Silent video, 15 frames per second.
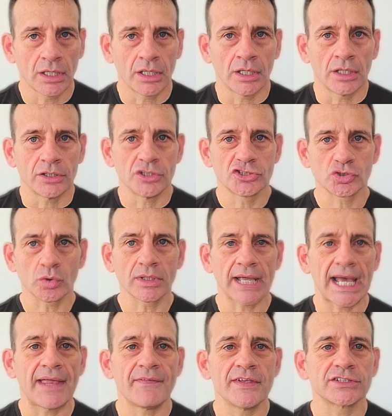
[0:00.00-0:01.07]
you sort of
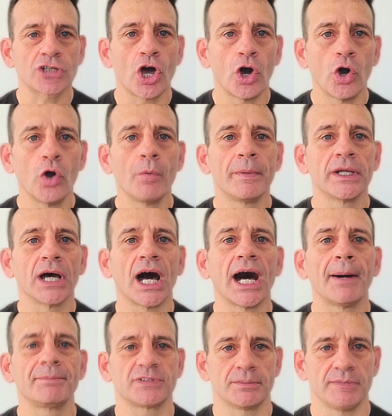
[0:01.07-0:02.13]
had this hope and
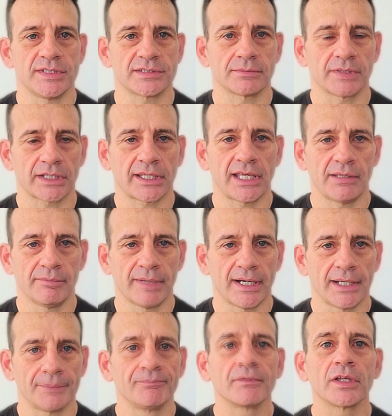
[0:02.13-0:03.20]
optimism that came by.
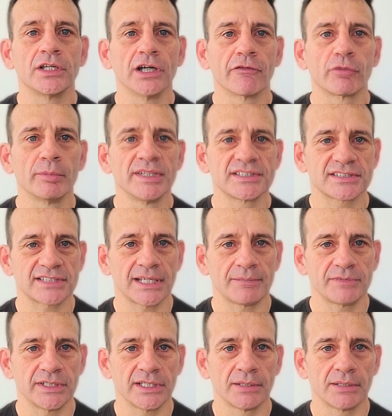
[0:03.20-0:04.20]
Government stepped in,